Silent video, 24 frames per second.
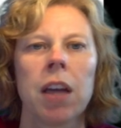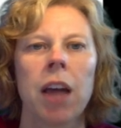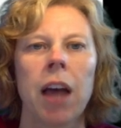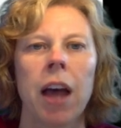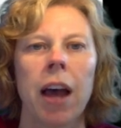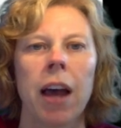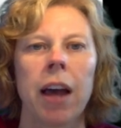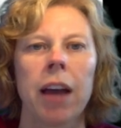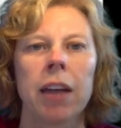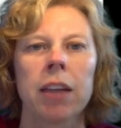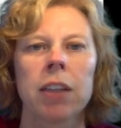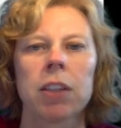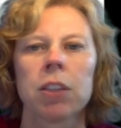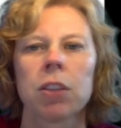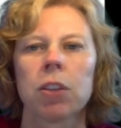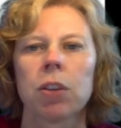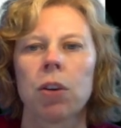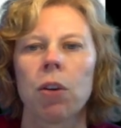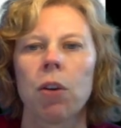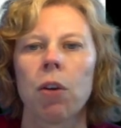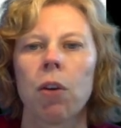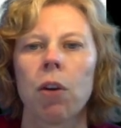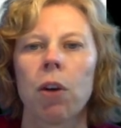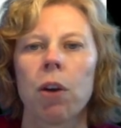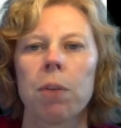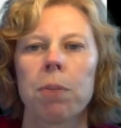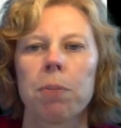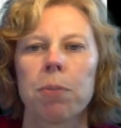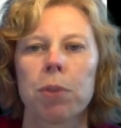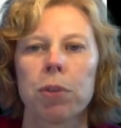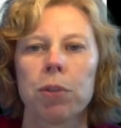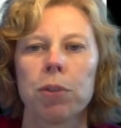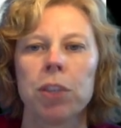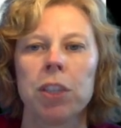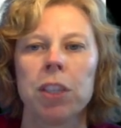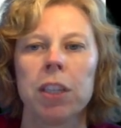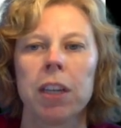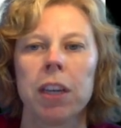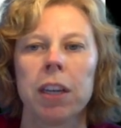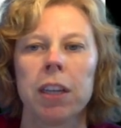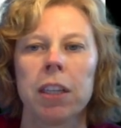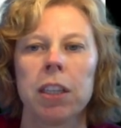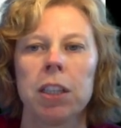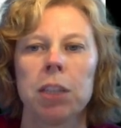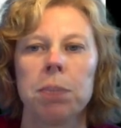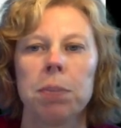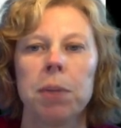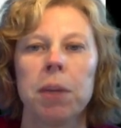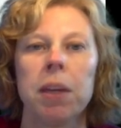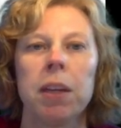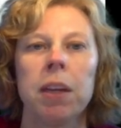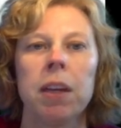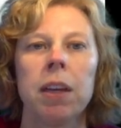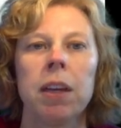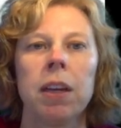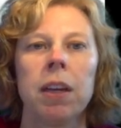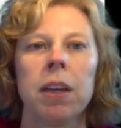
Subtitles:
AKT, or protein kinase B,